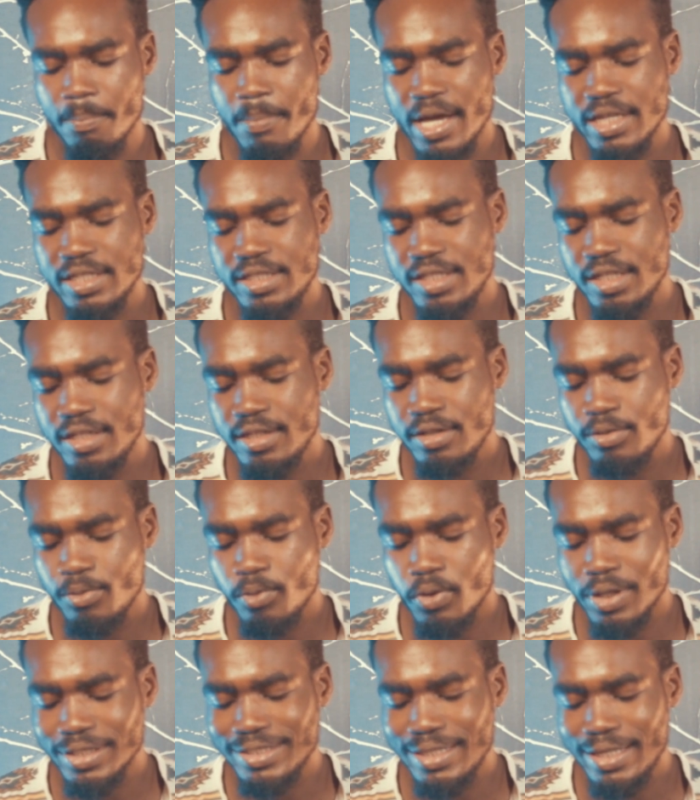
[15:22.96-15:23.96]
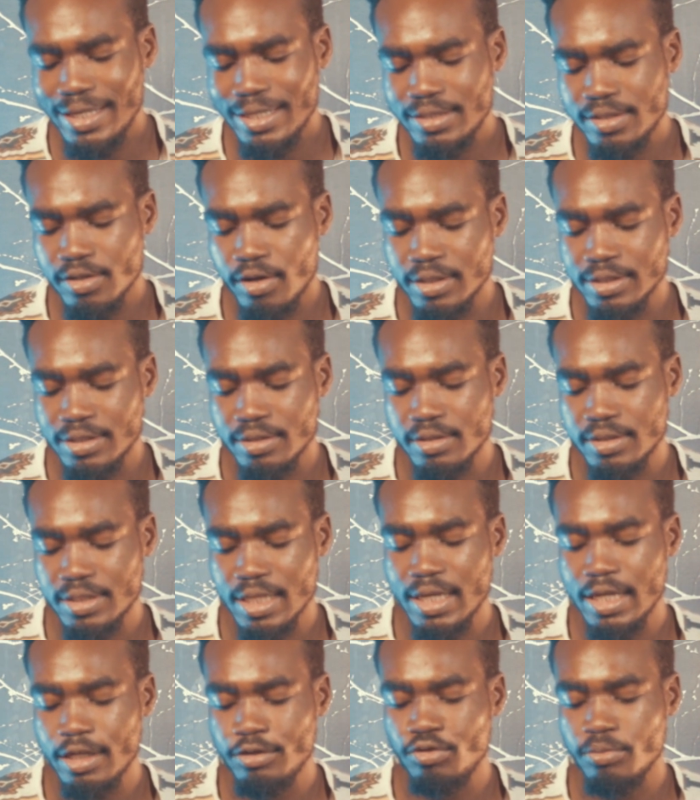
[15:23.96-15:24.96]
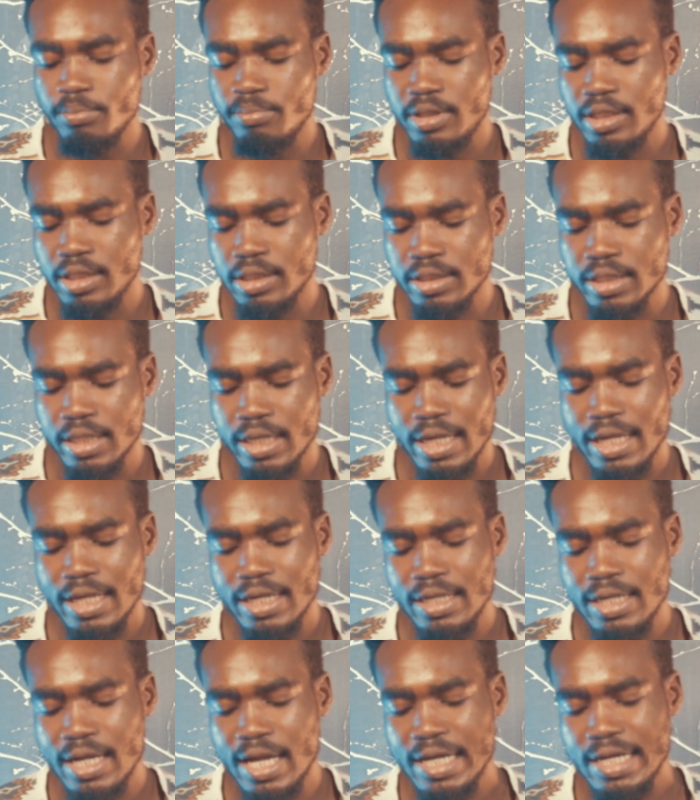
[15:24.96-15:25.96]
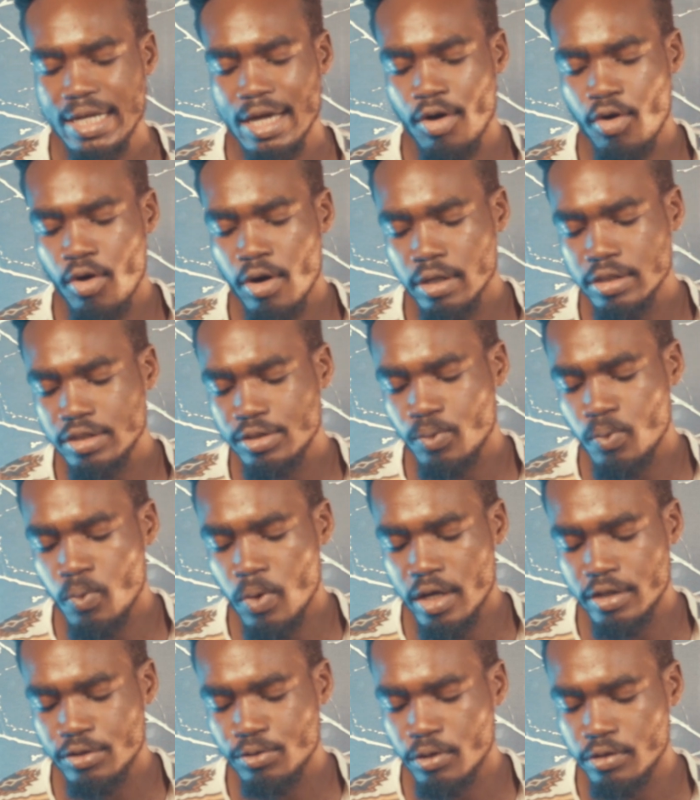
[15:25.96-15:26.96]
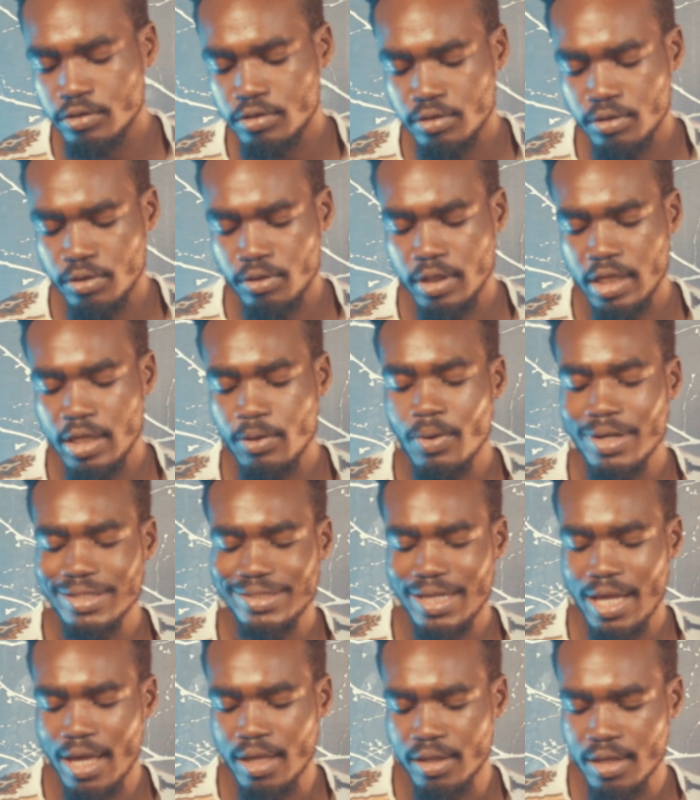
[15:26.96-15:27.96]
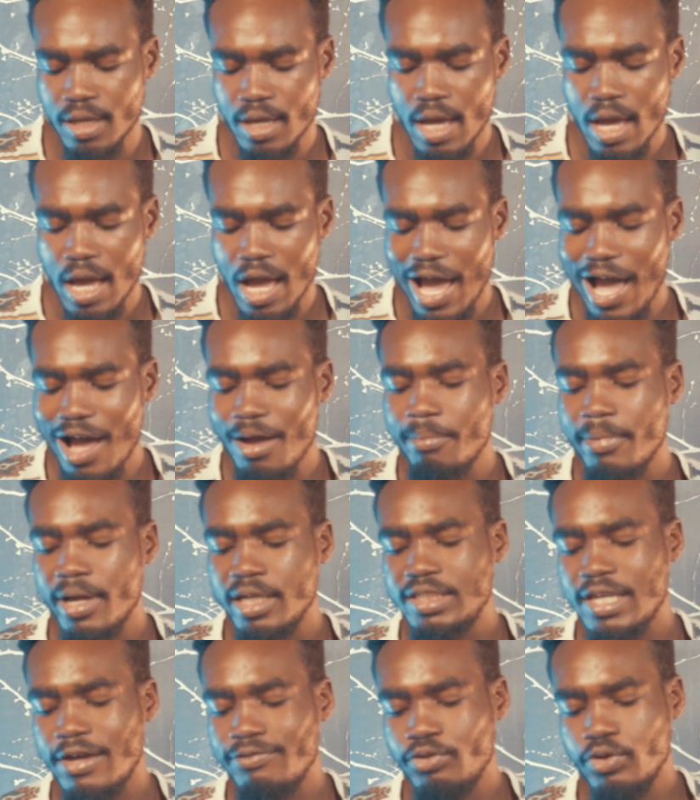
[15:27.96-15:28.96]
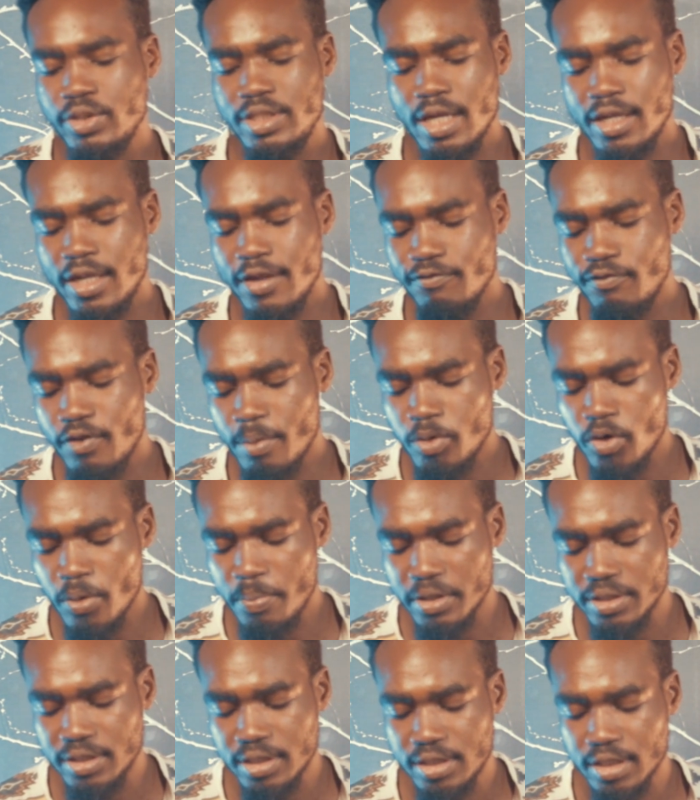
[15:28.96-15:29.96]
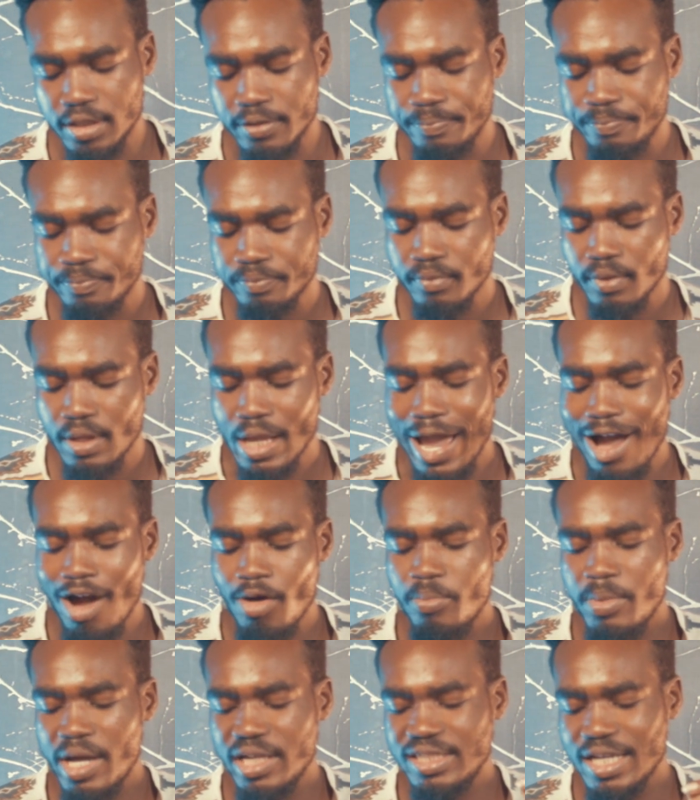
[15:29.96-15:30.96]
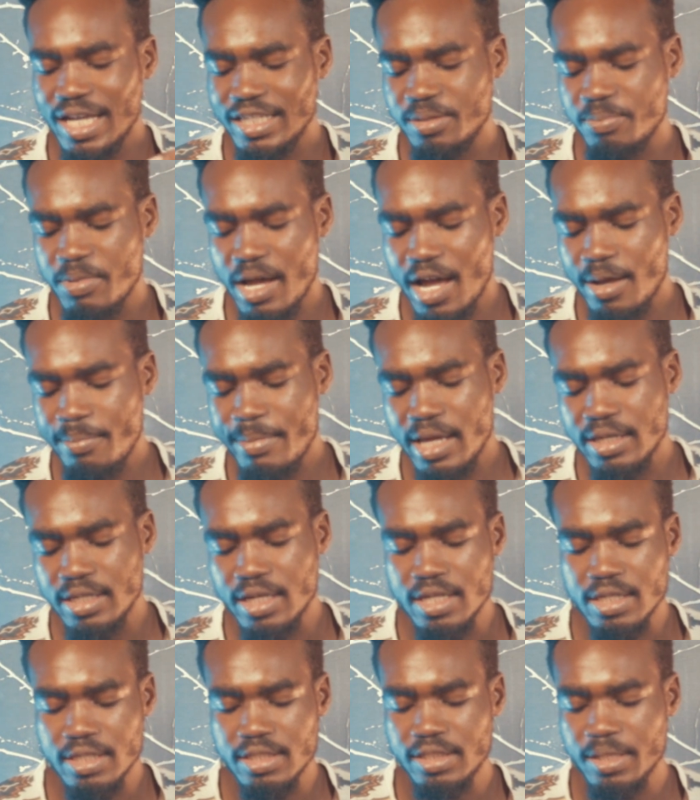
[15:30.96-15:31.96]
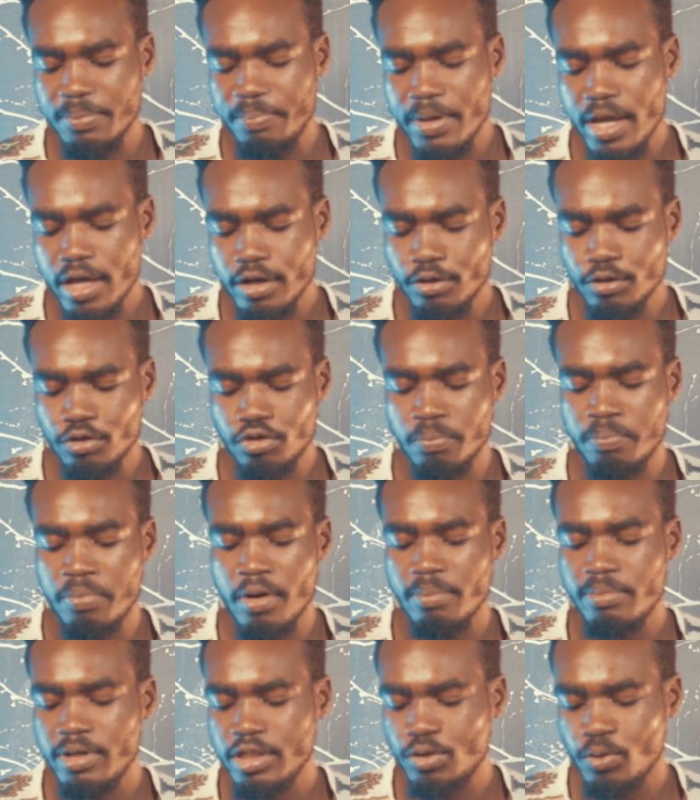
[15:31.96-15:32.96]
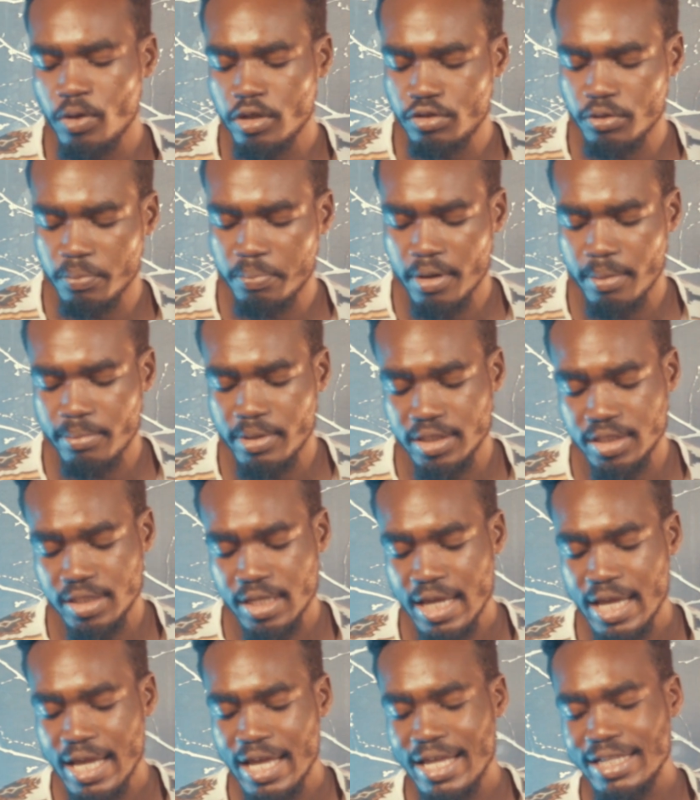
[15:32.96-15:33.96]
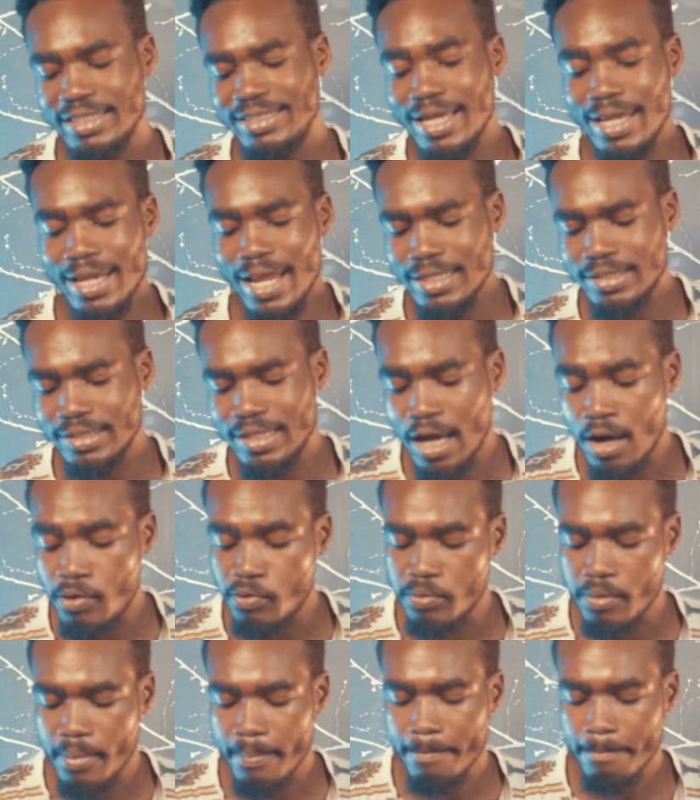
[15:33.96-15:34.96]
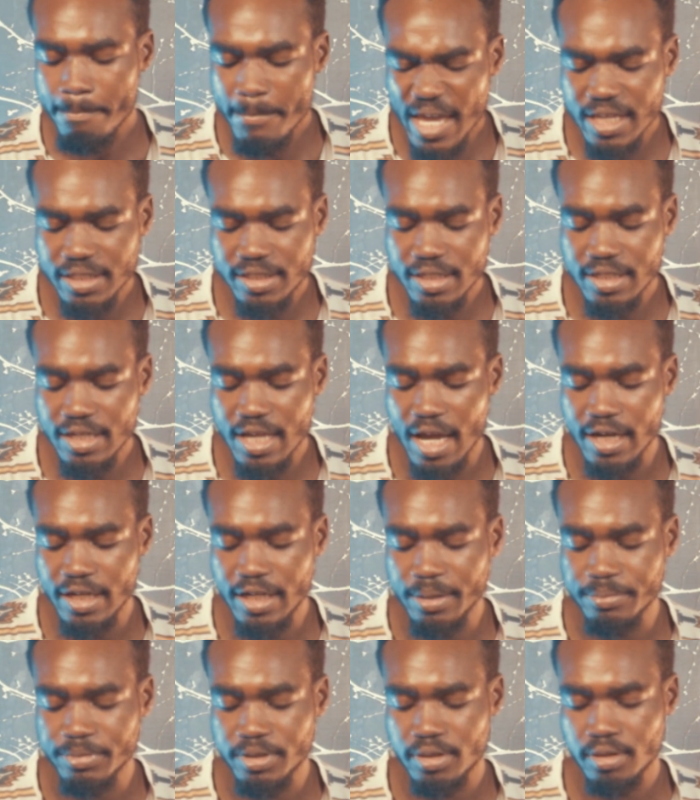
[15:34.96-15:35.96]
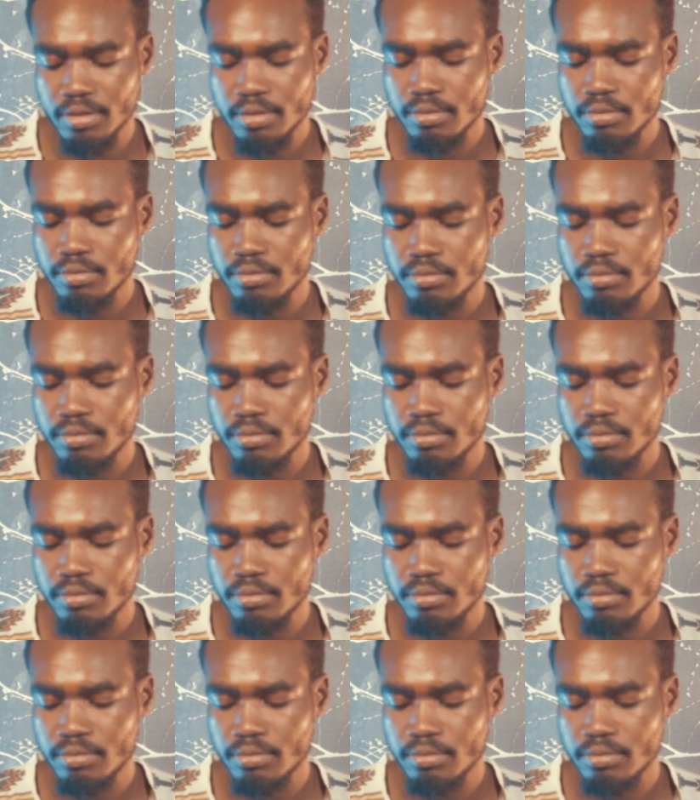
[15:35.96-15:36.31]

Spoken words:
My shin was hit until it started to bleed. Then the hot words continued. It was like, how much have you taken from the opposition? How much has Mahama and the NDC paid you to publish what you publish? Tell us now. Mention their names.